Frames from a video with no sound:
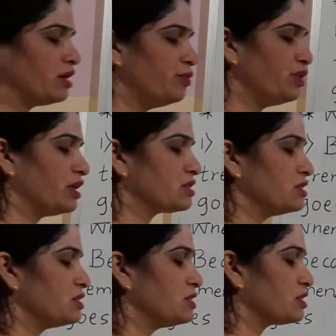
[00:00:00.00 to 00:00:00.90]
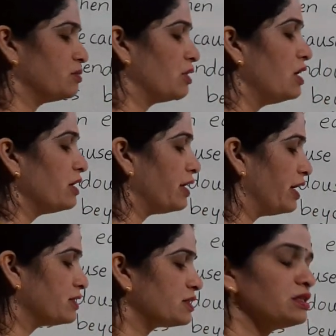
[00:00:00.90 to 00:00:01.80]
communication system
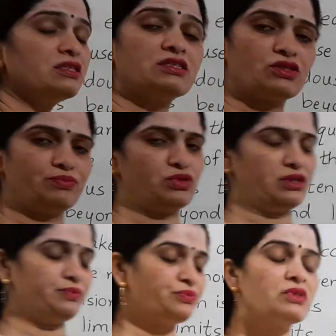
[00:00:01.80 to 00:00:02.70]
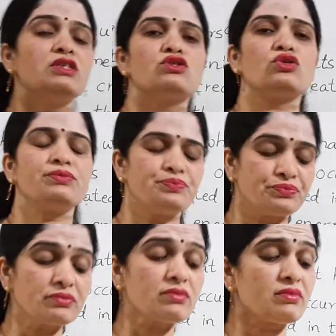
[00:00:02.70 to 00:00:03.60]
gets disrupted. So
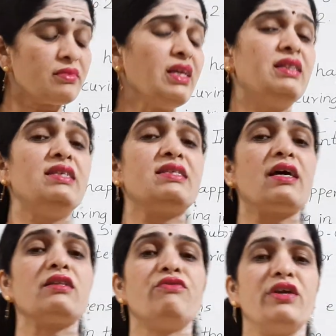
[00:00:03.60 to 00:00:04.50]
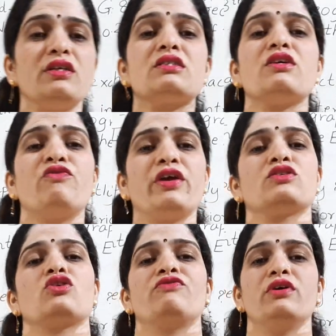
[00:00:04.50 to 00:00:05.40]
these are the various effects
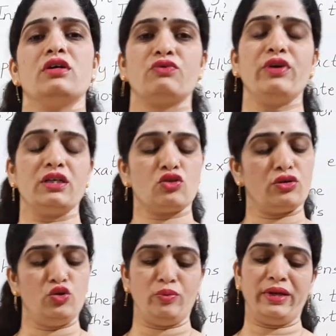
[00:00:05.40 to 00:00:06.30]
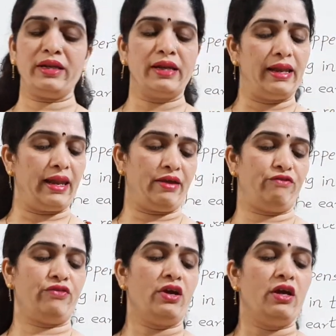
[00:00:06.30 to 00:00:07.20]
of earthquakes on human life.
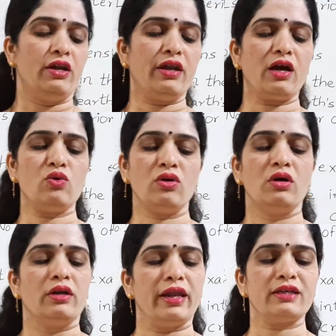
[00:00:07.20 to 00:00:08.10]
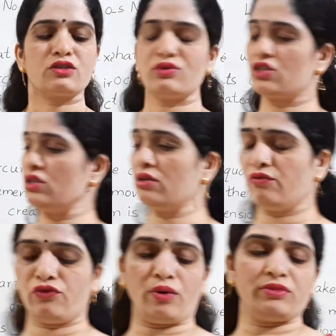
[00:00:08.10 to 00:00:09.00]
Now, next question
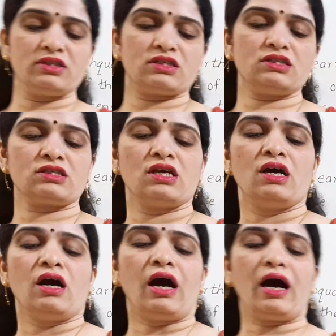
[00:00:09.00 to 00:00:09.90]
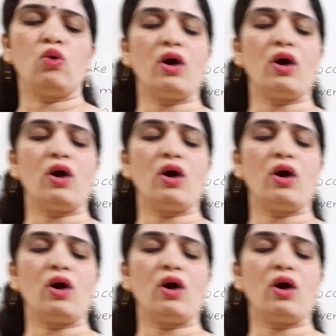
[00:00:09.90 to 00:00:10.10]
from this is, how